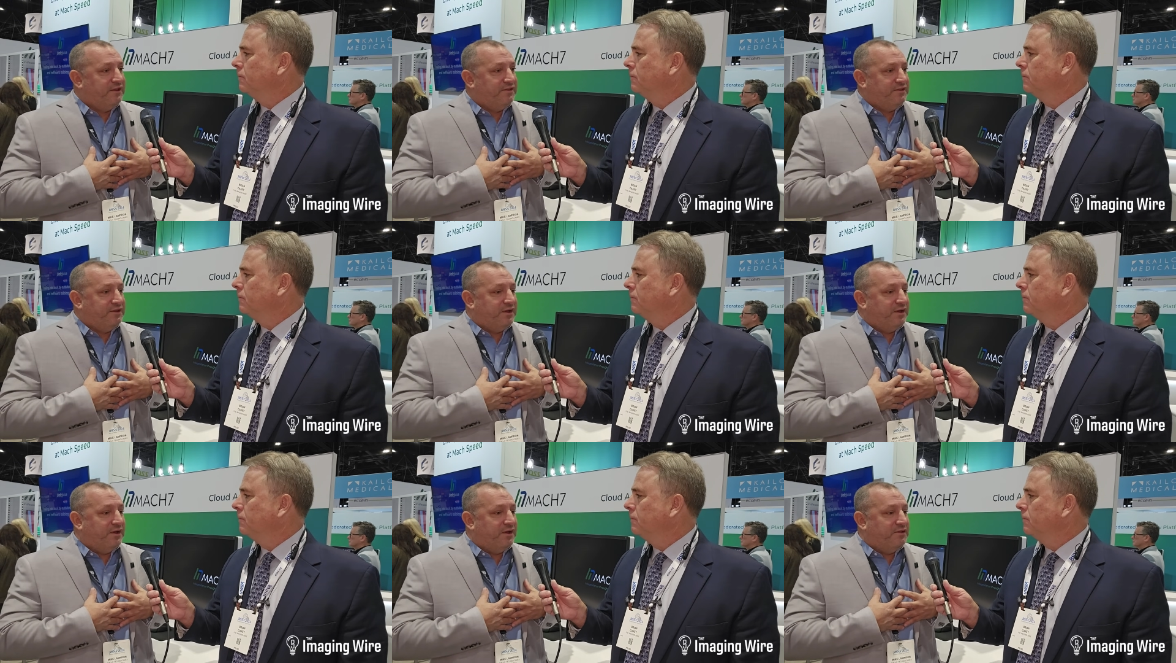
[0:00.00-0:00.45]

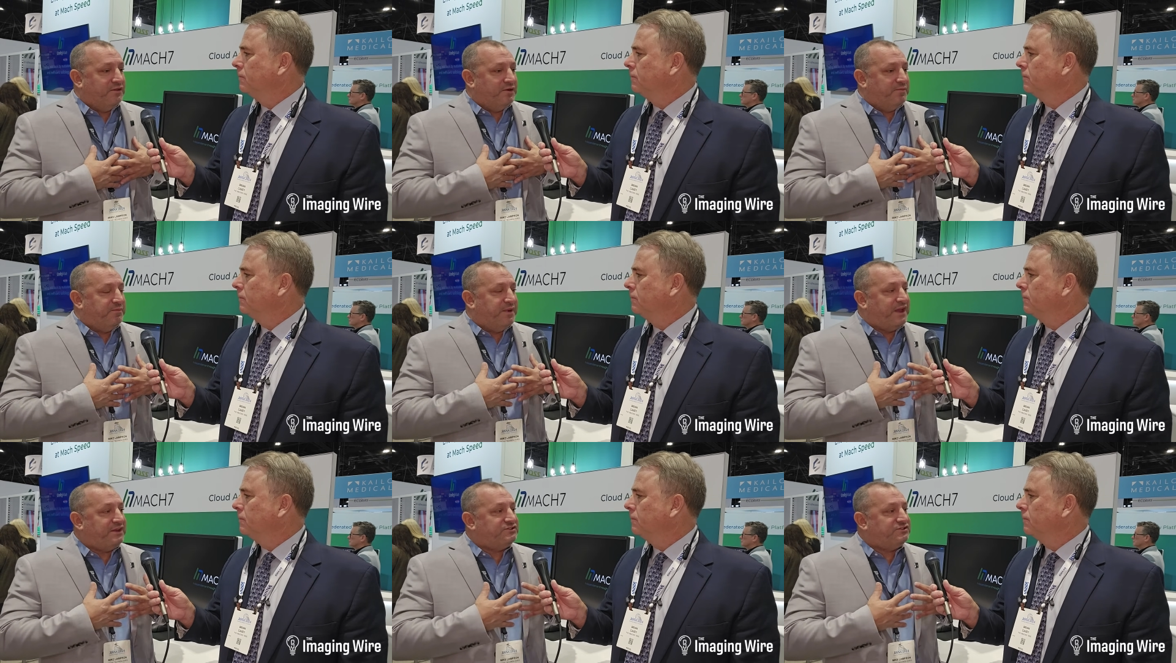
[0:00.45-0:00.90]
Speaker 1: the the
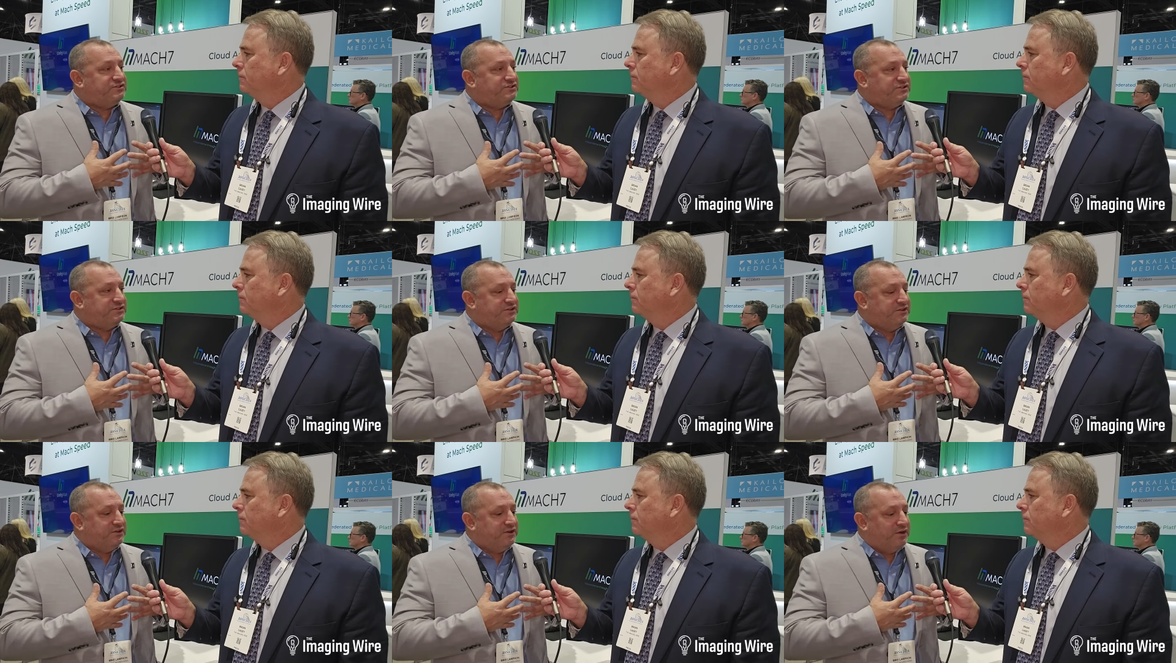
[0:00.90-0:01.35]

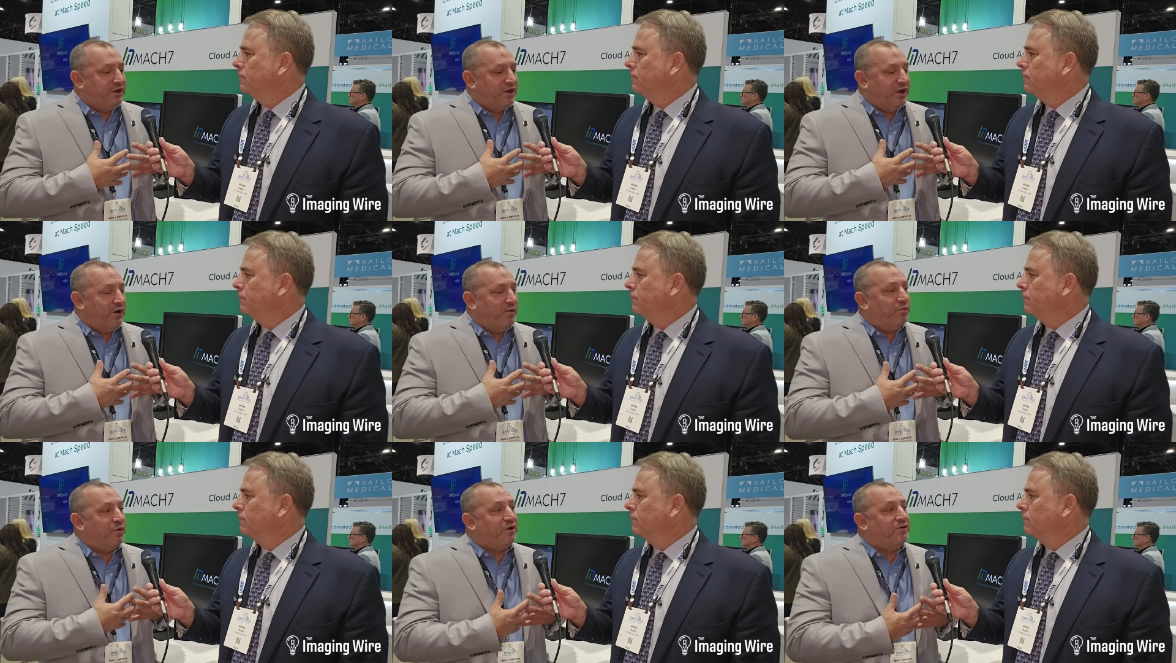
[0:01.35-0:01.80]
best
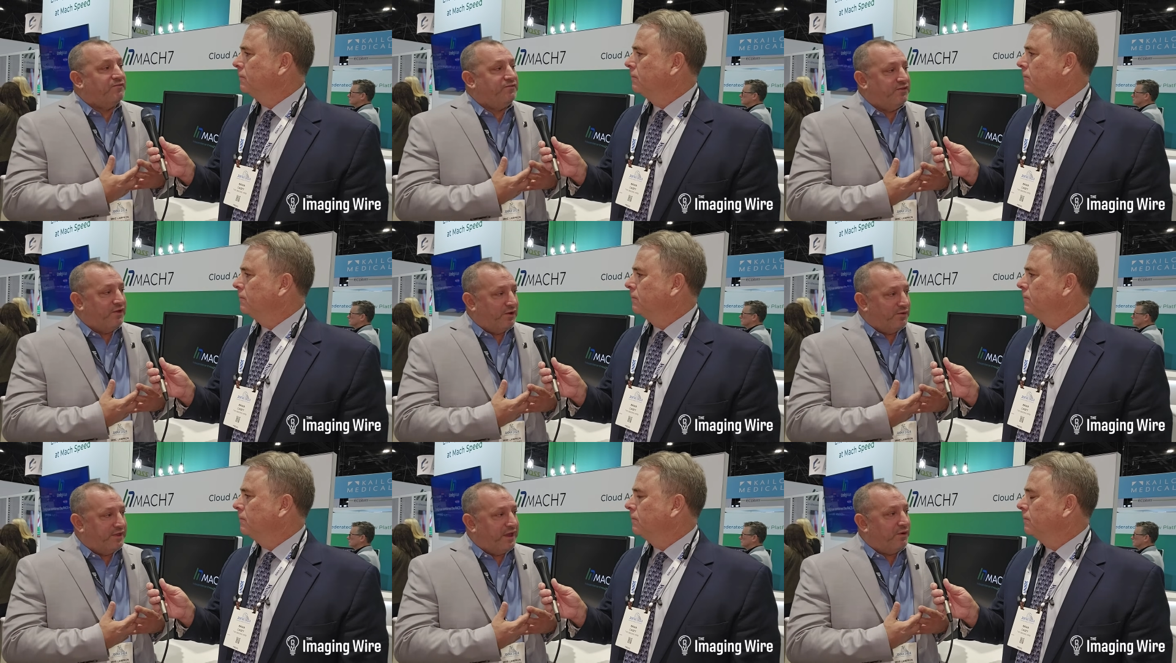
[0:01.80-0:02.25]
uh,
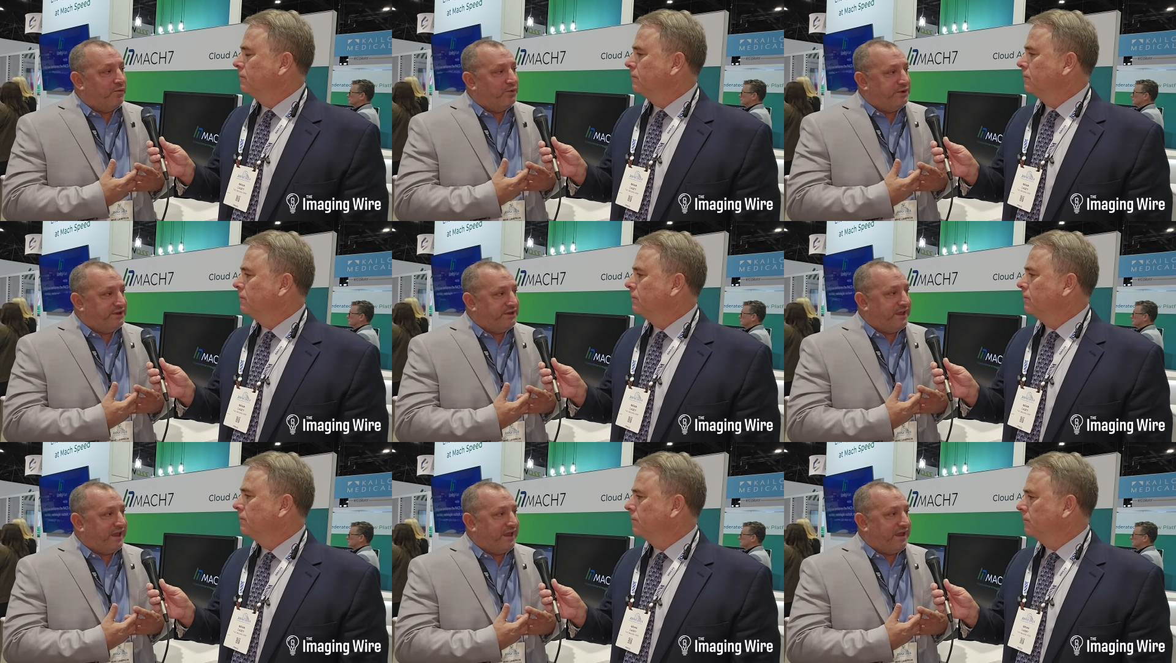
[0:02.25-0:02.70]
workflow that
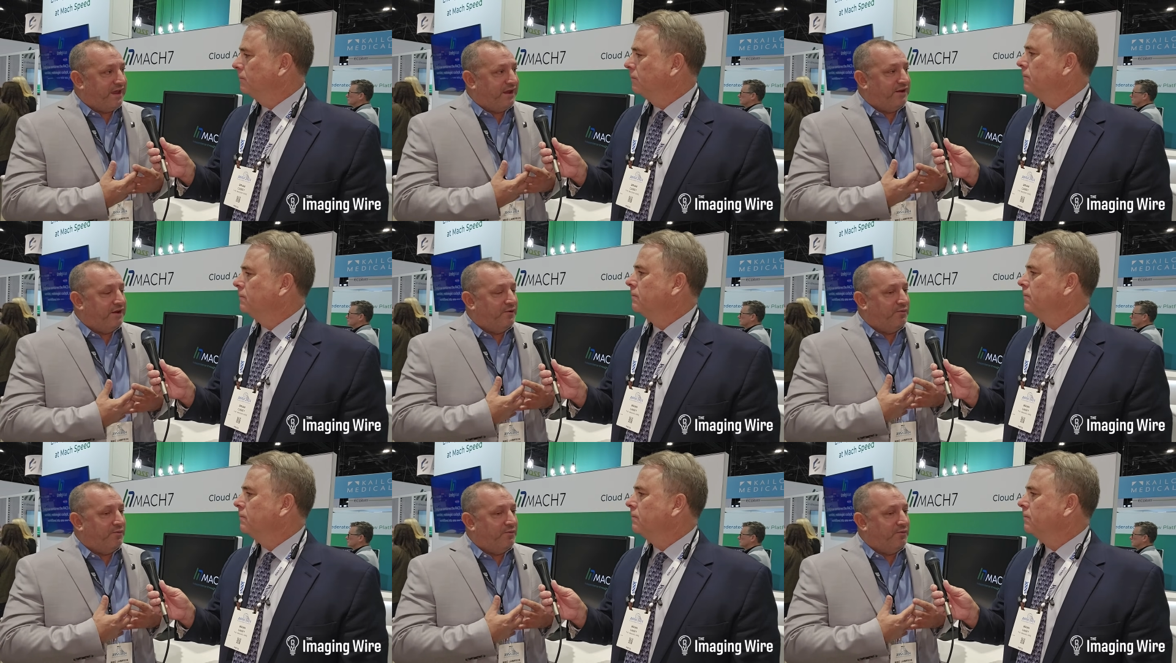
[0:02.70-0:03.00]
we can.